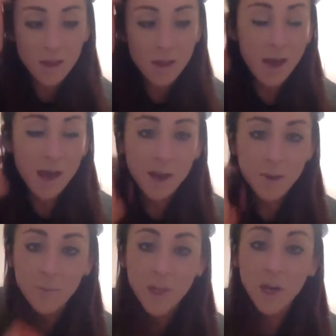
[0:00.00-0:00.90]

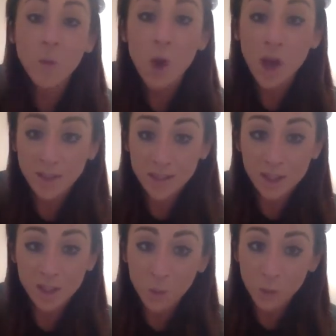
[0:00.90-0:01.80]
And I worked in
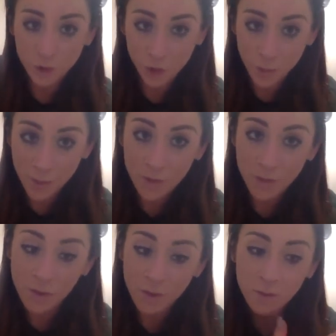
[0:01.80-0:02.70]
a sports shop up
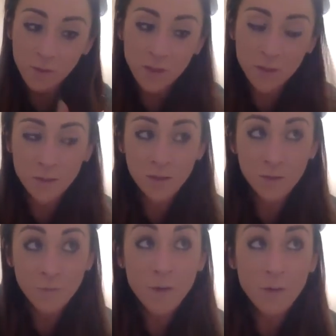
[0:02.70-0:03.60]
at
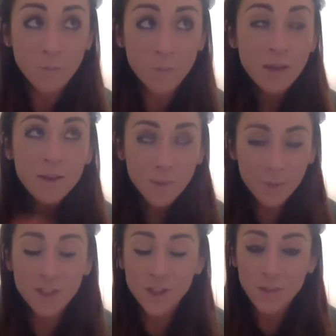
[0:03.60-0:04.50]

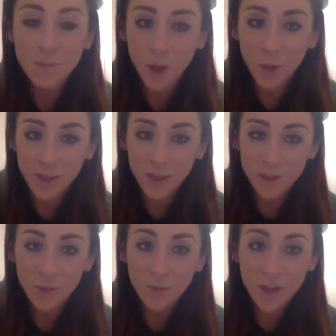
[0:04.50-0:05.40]
the gym that I went
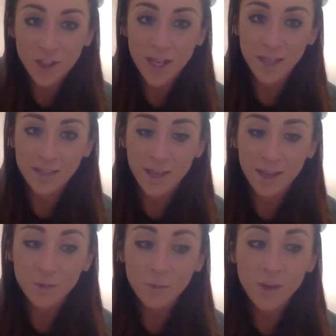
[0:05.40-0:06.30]
to at Virgin
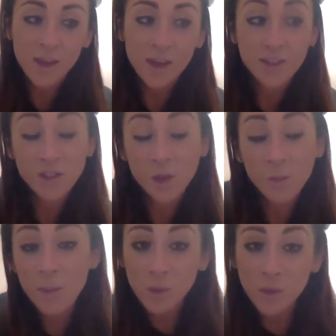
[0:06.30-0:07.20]
Active. And so
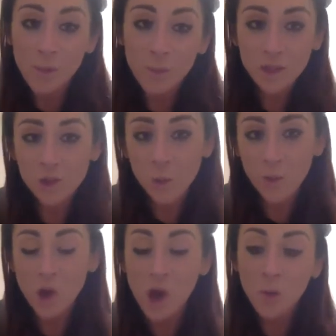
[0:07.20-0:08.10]
people would come in the shop
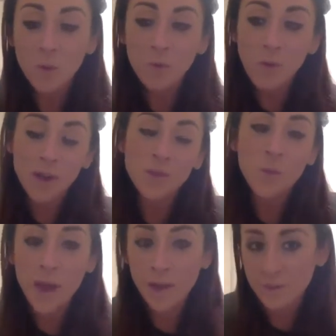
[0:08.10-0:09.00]
and I would find a
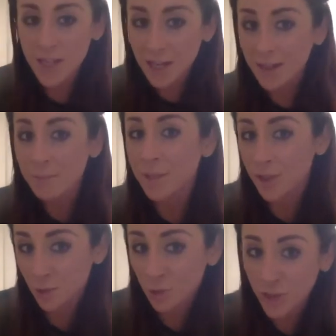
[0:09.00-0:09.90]
way of telling them my
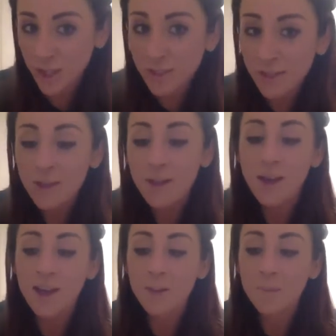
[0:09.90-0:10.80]
story.
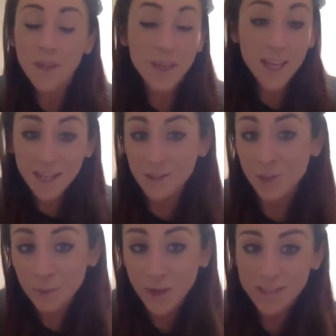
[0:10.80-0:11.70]
And again, it
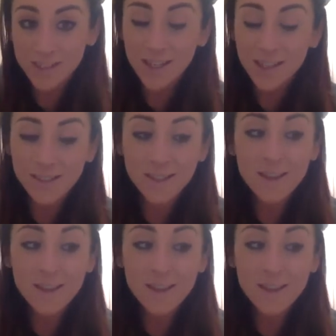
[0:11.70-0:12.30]
took practice.